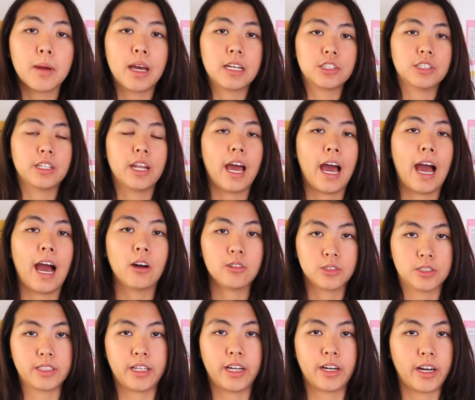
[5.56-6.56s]
imagine how
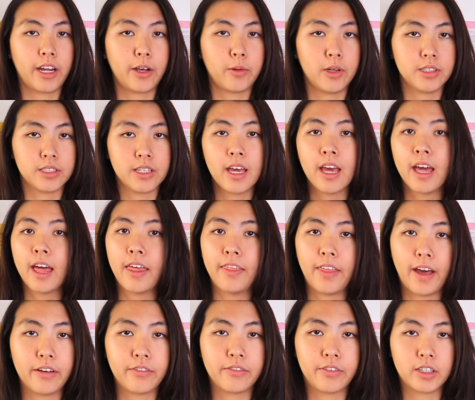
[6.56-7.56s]
scared I was
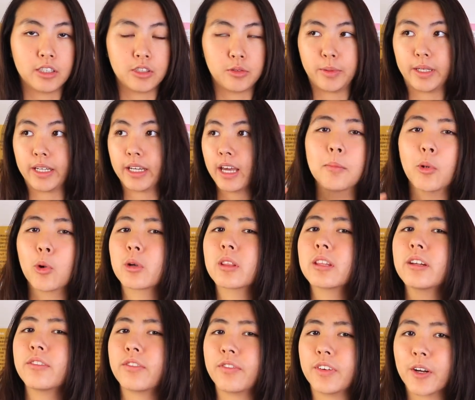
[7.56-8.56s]
that first week. More
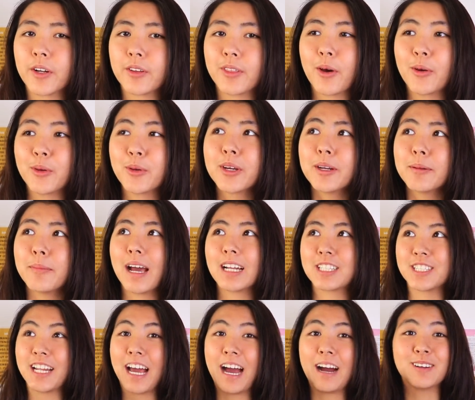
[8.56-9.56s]
than fear though, you can
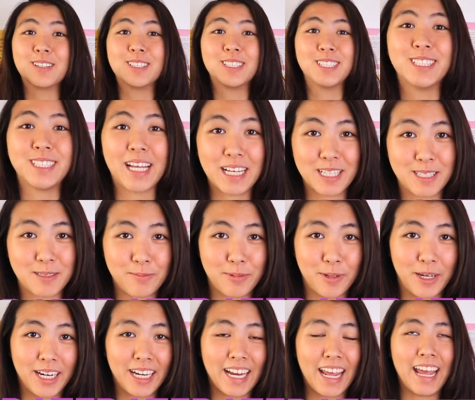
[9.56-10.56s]
imagine how
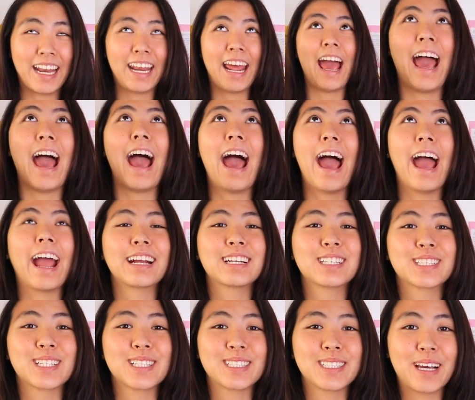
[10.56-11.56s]
desperate and
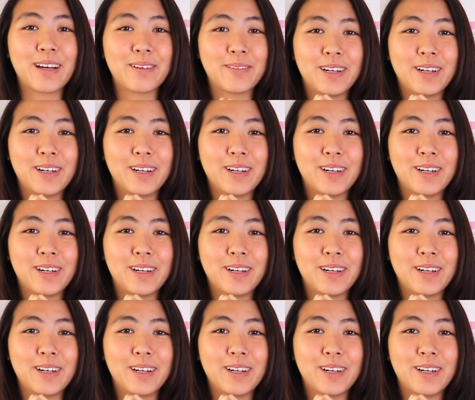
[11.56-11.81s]
anxious I